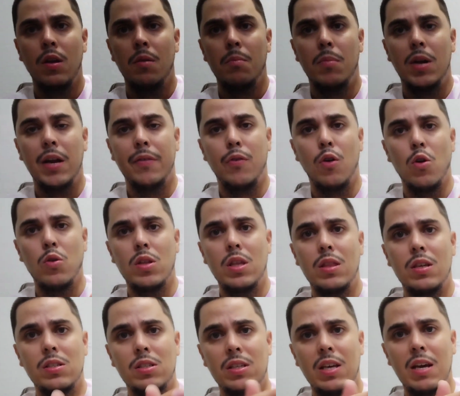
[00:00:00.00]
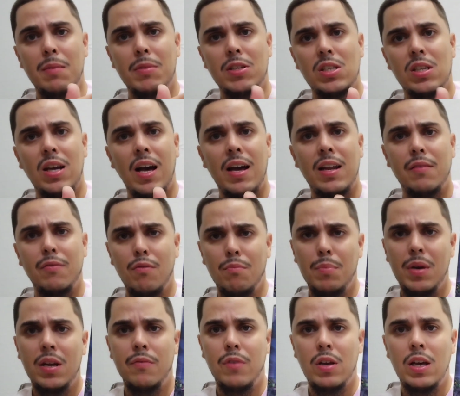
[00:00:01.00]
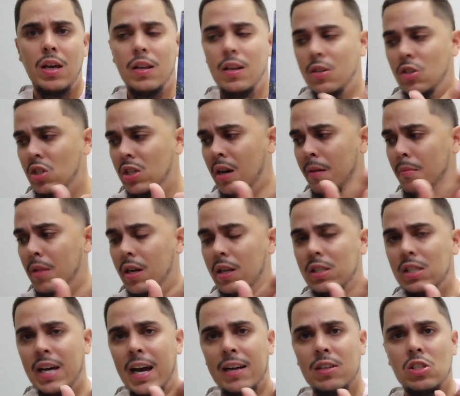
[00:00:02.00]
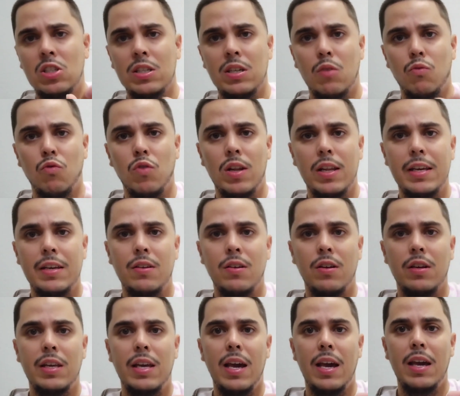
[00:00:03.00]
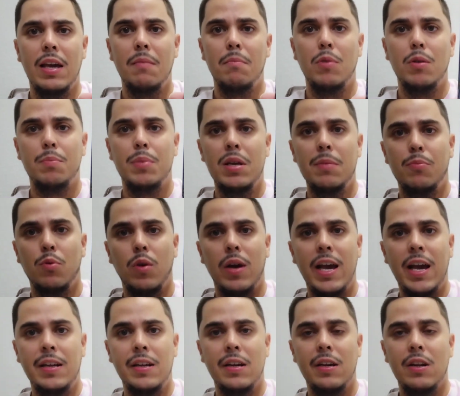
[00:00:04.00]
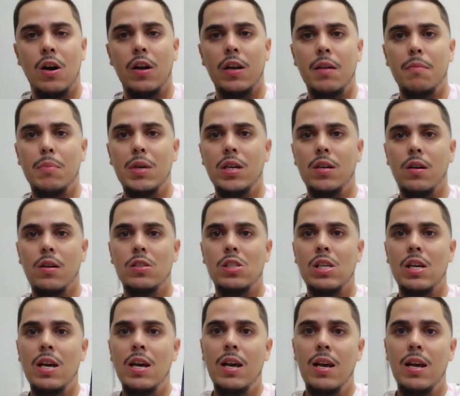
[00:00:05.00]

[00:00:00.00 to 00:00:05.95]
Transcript: But I've heard that this game is kind of a bit of a hidden gem, that it's actually a really good game, but people hated on it because